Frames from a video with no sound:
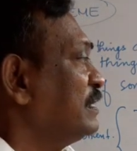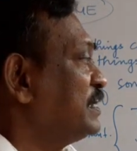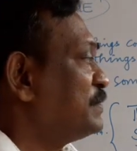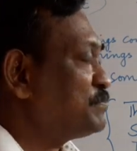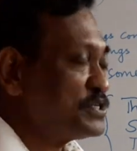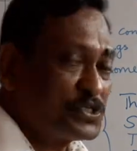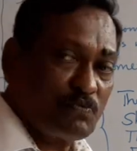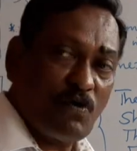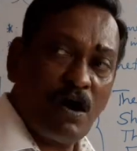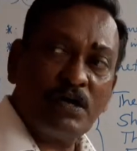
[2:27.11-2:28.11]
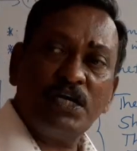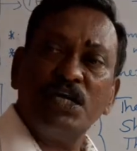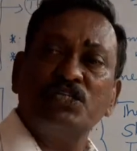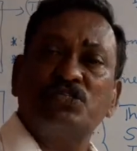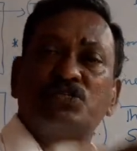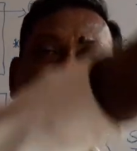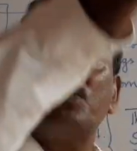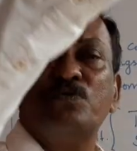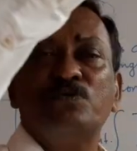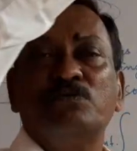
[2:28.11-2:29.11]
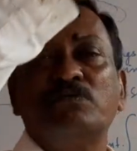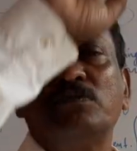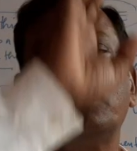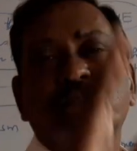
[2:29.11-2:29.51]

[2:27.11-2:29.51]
he was walking through